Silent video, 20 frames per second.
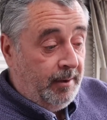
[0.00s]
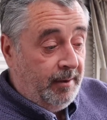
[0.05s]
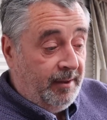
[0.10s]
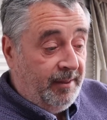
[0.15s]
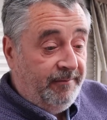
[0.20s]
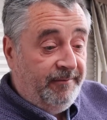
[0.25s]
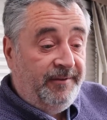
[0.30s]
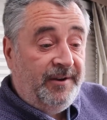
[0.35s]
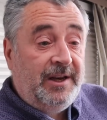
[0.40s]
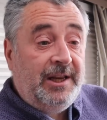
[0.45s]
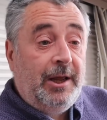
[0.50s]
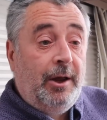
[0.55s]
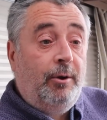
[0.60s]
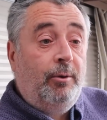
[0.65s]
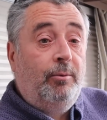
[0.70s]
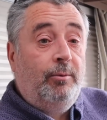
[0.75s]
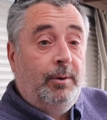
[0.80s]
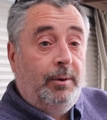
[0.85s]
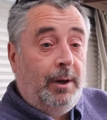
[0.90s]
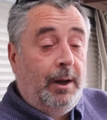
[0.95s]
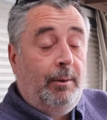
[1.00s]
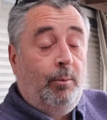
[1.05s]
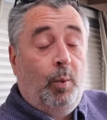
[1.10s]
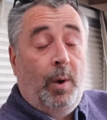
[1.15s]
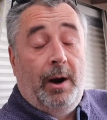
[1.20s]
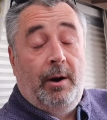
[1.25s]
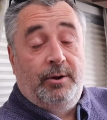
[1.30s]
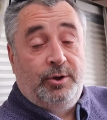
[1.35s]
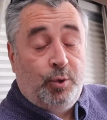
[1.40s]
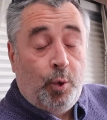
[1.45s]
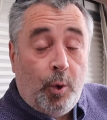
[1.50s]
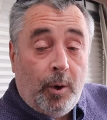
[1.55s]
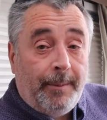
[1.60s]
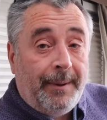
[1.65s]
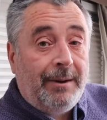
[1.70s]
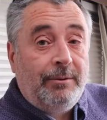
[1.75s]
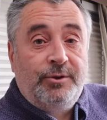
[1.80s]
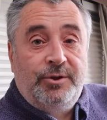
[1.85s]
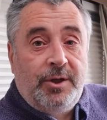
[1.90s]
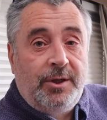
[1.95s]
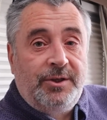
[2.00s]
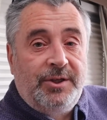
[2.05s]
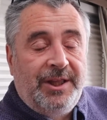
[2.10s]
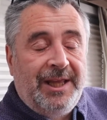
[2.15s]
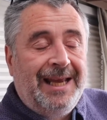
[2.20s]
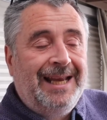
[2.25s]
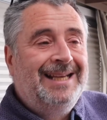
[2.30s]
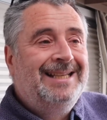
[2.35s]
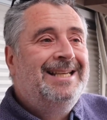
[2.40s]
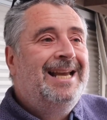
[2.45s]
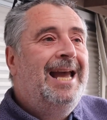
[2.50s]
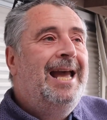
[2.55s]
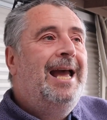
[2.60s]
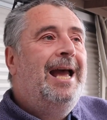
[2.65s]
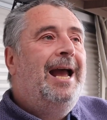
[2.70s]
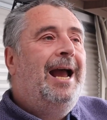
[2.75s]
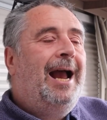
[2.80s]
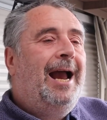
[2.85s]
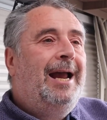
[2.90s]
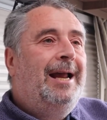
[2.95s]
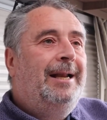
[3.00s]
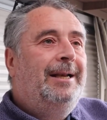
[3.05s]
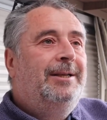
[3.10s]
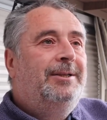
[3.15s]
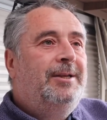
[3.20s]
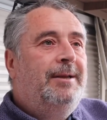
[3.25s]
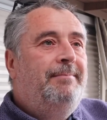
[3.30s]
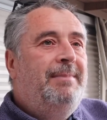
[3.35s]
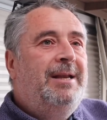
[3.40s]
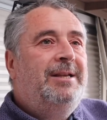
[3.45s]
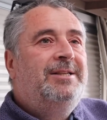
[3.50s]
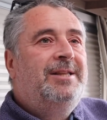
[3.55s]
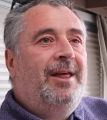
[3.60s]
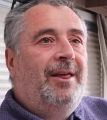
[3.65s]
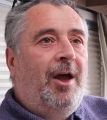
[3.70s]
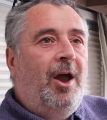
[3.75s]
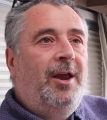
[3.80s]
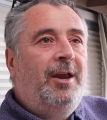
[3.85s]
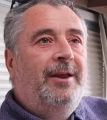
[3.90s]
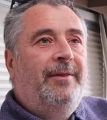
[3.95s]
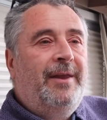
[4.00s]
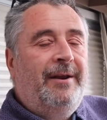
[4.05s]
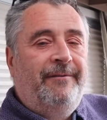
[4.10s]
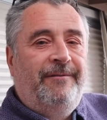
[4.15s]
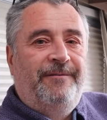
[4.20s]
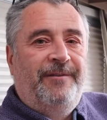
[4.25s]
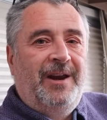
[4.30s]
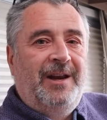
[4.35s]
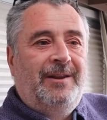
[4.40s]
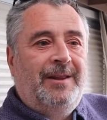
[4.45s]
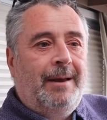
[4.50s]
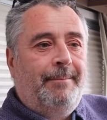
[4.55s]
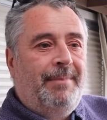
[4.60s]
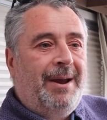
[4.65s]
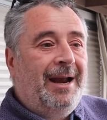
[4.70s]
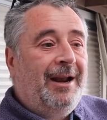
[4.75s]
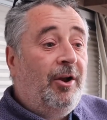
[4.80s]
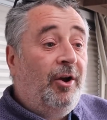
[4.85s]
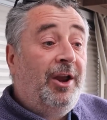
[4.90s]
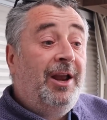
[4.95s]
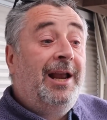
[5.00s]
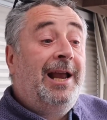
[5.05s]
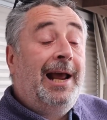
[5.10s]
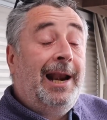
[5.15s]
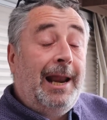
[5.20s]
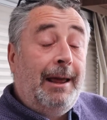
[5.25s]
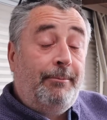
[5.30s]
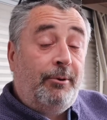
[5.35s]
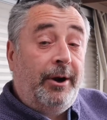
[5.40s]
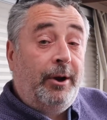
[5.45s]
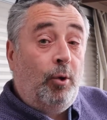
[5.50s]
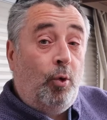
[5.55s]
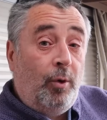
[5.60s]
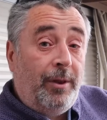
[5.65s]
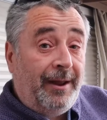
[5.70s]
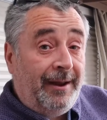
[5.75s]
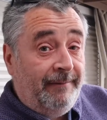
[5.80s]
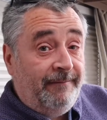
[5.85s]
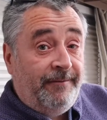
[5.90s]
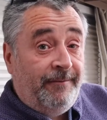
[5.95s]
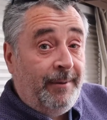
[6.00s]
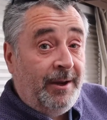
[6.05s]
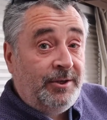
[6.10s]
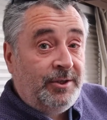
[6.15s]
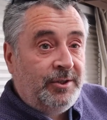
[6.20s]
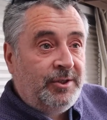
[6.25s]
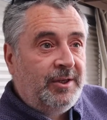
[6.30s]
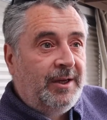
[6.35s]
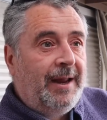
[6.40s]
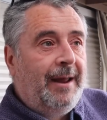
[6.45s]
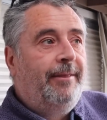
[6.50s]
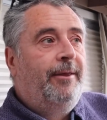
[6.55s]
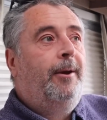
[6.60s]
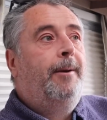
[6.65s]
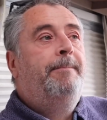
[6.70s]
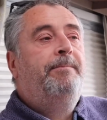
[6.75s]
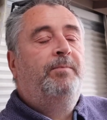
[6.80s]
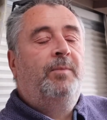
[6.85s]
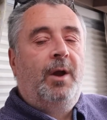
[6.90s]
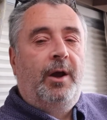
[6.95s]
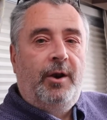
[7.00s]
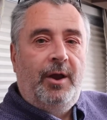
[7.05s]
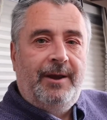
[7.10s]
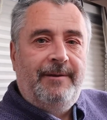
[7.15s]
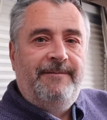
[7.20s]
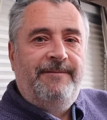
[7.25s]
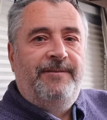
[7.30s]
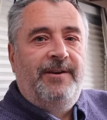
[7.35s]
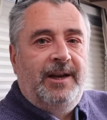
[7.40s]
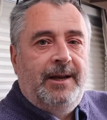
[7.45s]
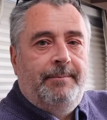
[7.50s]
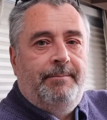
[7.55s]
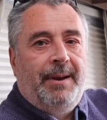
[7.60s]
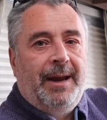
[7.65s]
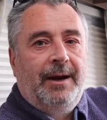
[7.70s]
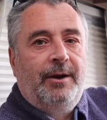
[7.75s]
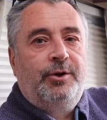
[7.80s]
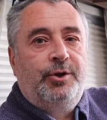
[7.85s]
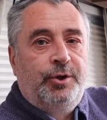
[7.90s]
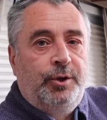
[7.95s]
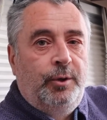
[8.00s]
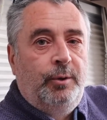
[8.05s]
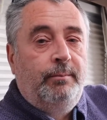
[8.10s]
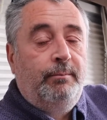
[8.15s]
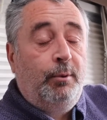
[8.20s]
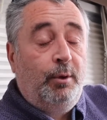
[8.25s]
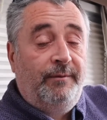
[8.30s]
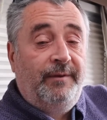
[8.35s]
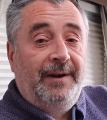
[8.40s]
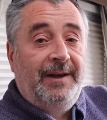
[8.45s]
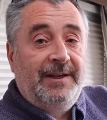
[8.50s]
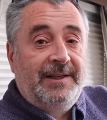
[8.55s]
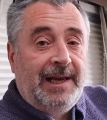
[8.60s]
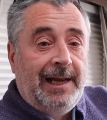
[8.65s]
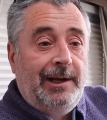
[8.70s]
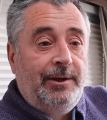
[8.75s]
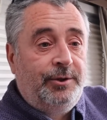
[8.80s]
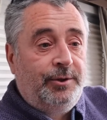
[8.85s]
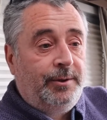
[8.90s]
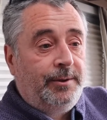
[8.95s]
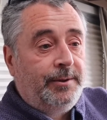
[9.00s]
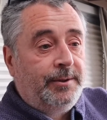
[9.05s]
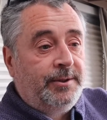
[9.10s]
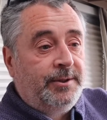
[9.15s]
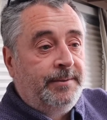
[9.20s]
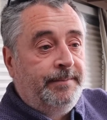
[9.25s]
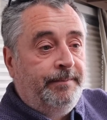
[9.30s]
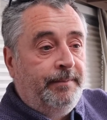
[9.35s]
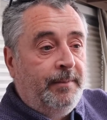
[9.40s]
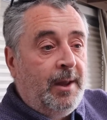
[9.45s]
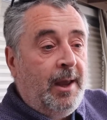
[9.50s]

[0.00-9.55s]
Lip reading: video where I talk about such things, and it means that I can then feed that back. I can collaborate all that information together and I can feed it back to Moving Intelligence.